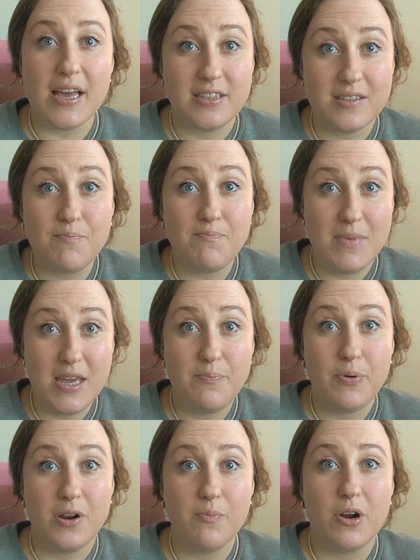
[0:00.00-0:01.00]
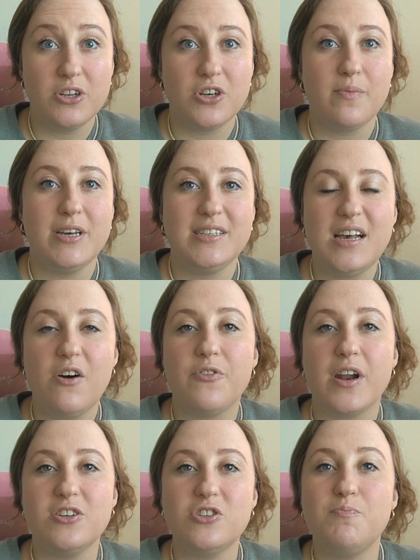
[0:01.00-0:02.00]
It's me putting pressure on myself
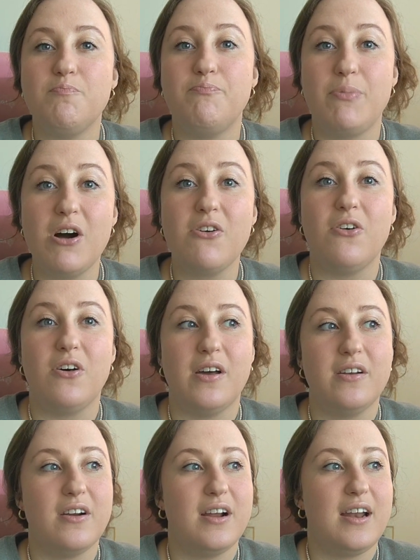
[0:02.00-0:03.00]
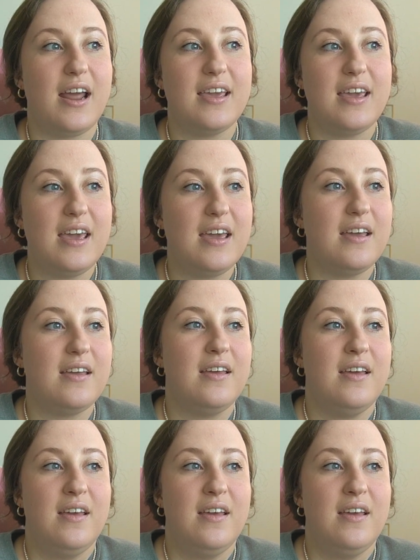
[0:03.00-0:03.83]
and I just buckle under it and I can't